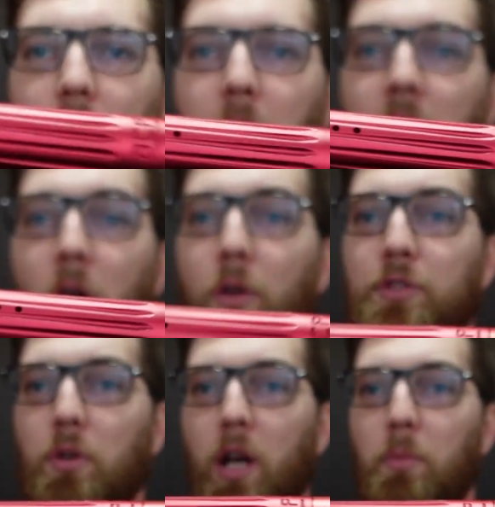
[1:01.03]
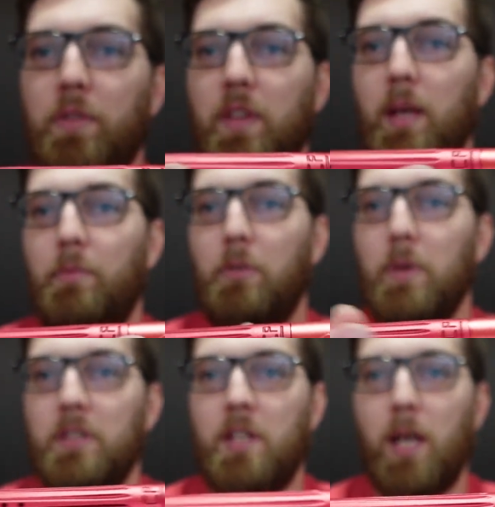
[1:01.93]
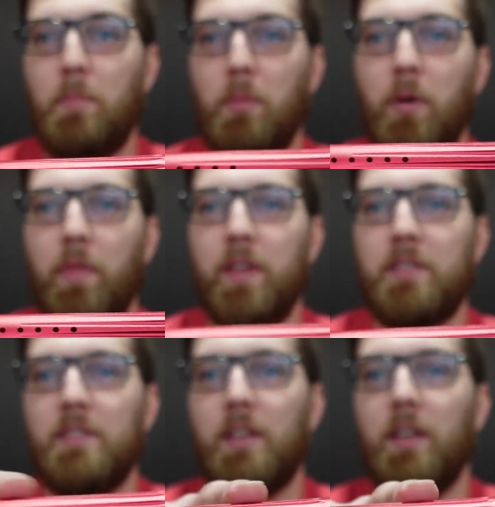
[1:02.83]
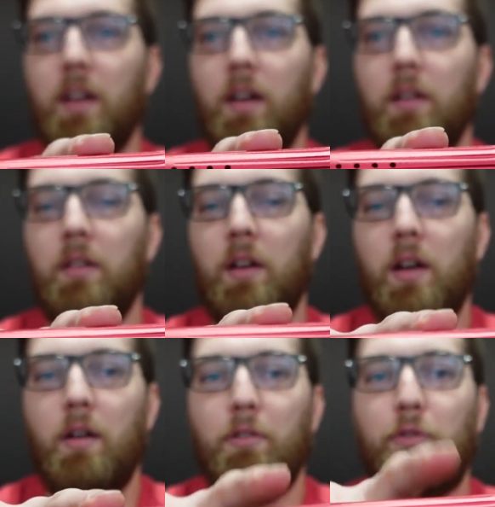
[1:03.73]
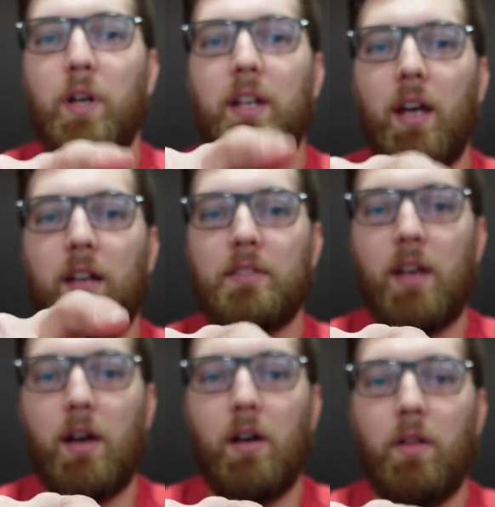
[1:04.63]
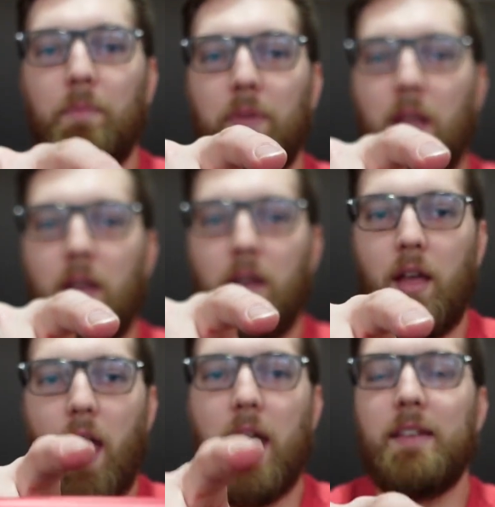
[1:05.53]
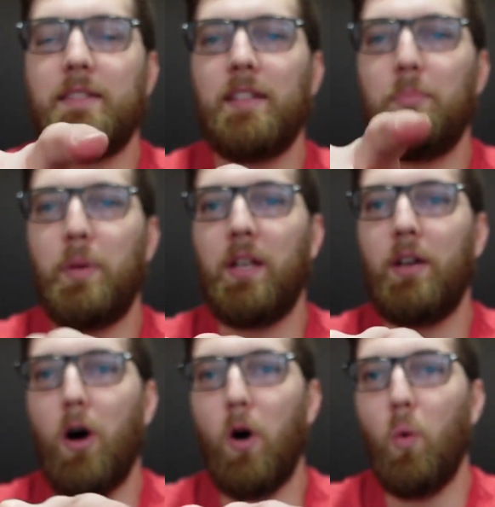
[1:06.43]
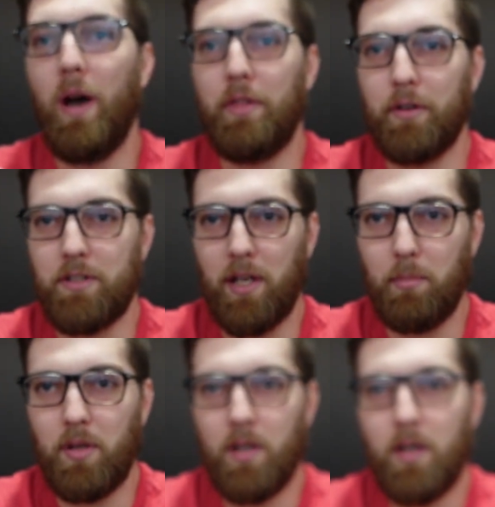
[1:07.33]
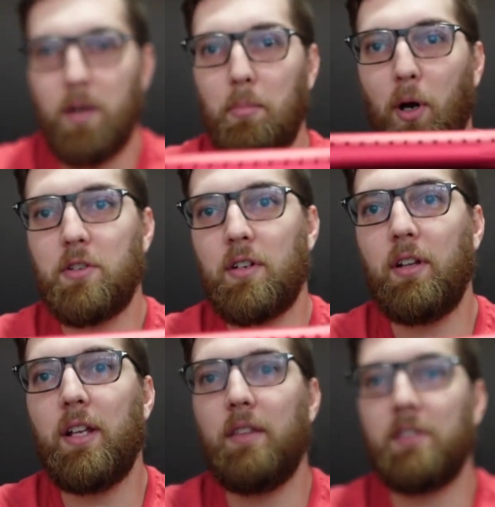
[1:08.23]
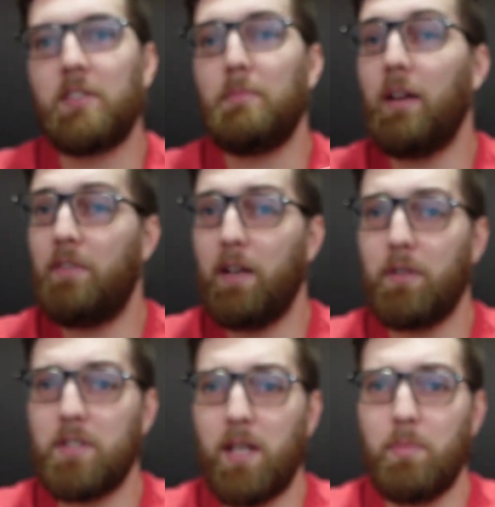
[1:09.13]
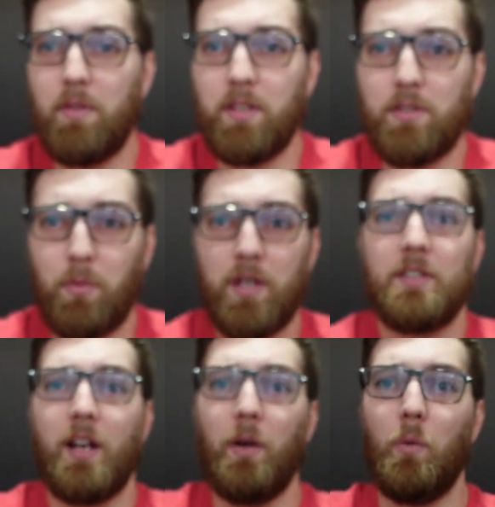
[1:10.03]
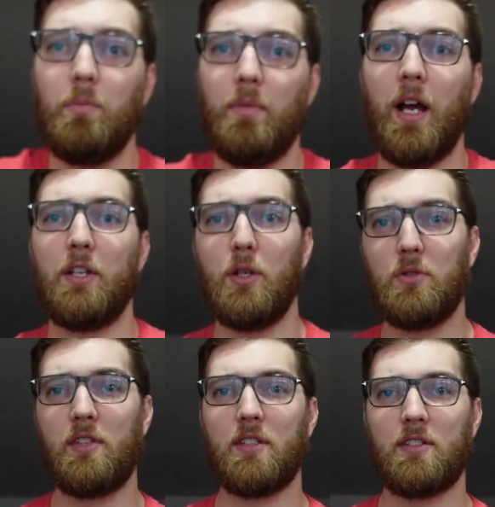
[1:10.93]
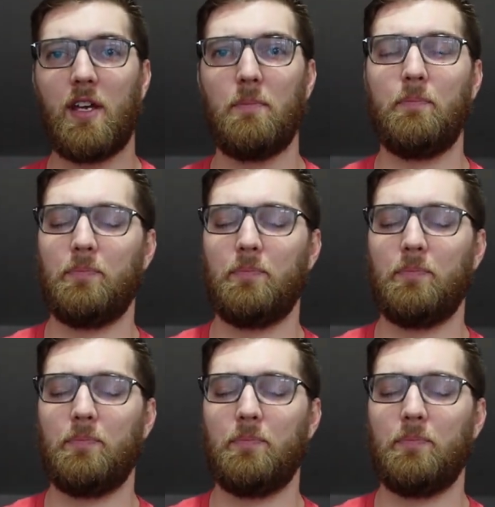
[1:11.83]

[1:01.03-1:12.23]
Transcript: They also come with the infamous tip, but this is a Freak XL ACP all-weather tip. Personally, this is my favorite tip. That's the reason I use this tip.